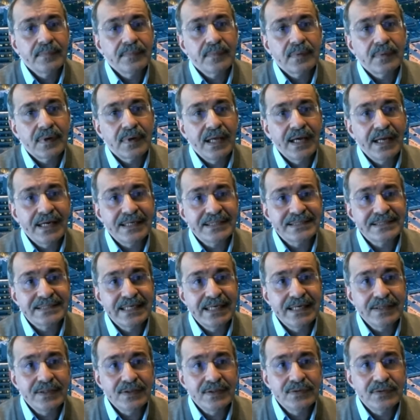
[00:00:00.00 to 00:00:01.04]
let us
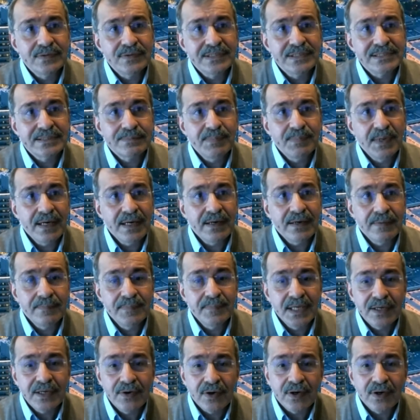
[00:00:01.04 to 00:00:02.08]
get into despair
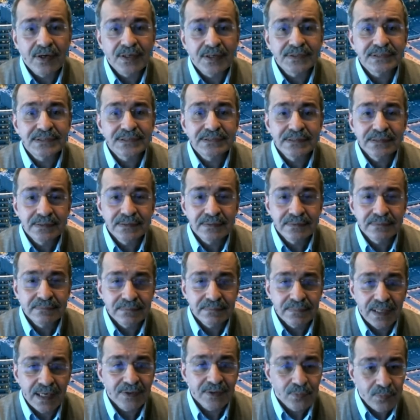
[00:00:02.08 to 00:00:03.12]
because
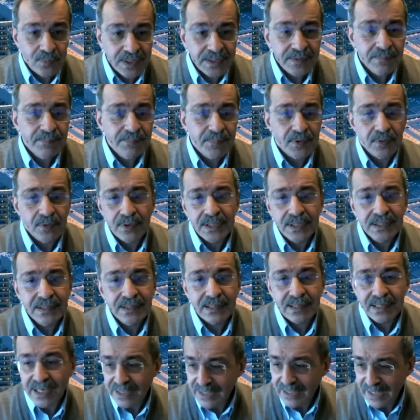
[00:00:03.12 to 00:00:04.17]
at one point,
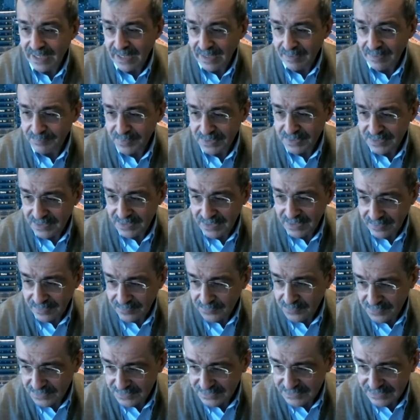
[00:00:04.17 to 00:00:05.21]
like happened in
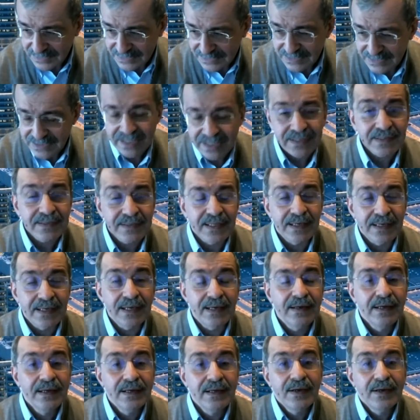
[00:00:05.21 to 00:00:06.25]
other diseases, I think
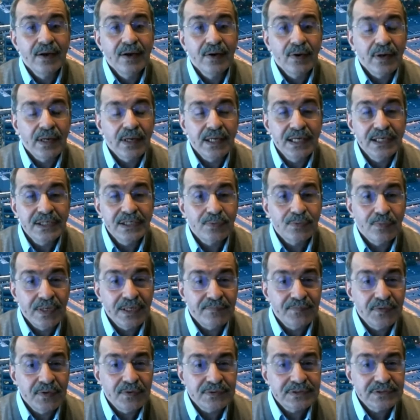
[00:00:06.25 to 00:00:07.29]
each one
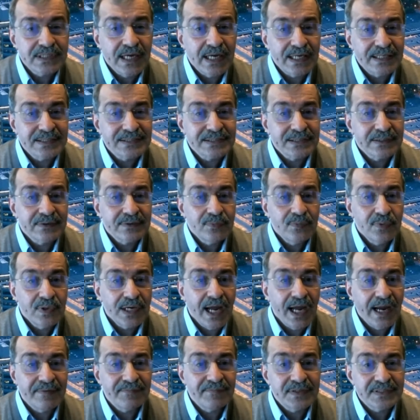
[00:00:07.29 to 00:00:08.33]
of those cancer will
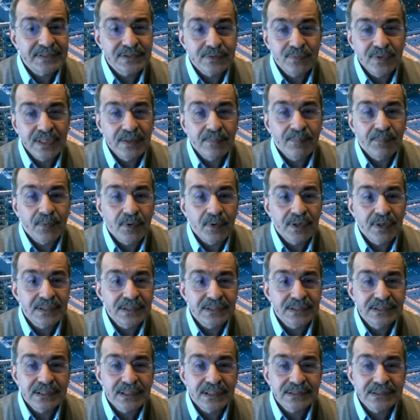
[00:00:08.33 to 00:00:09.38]
have its weak point.
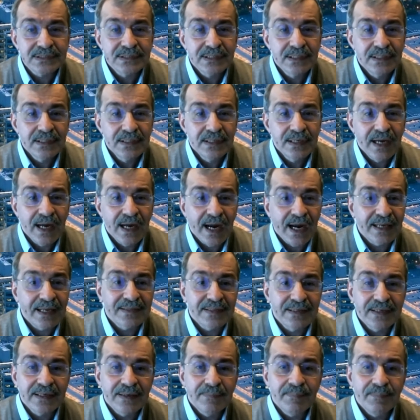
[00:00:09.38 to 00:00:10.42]
It just, I
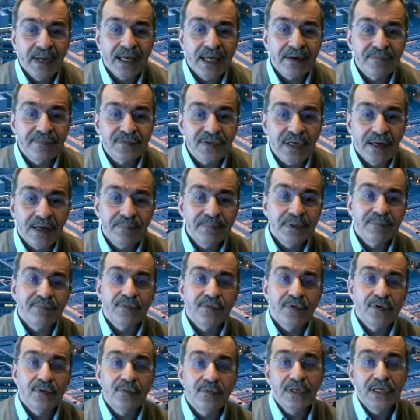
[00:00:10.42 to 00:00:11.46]
think, a matter of time
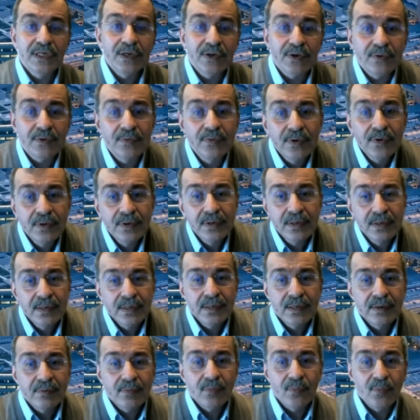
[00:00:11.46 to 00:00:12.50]
before we know
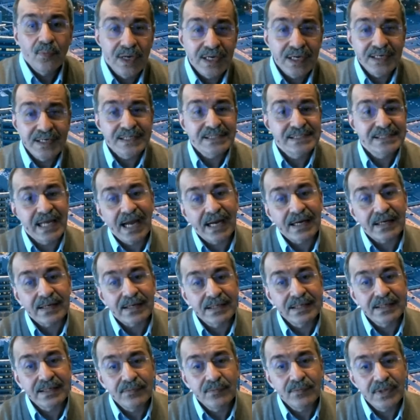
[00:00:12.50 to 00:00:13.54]
what
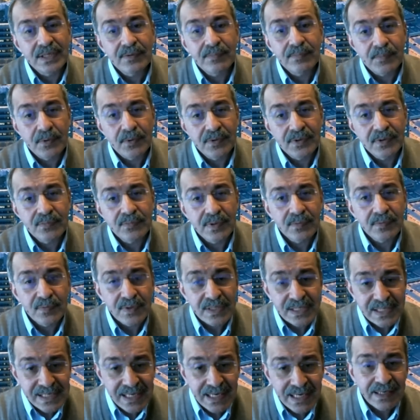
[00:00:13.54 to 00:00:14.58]
exactly the weak point where we
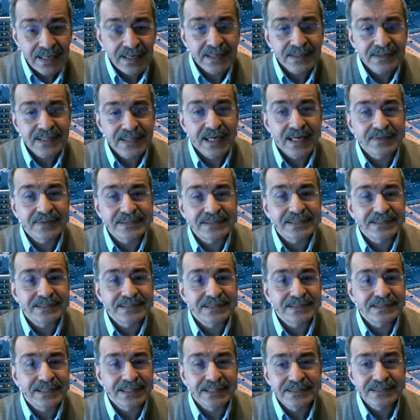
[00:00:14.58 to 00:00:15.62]
can attack this
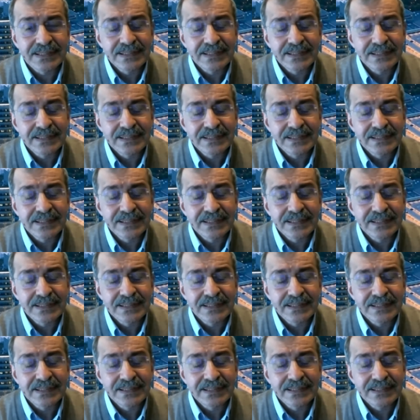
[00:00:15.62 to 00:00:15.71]
disease.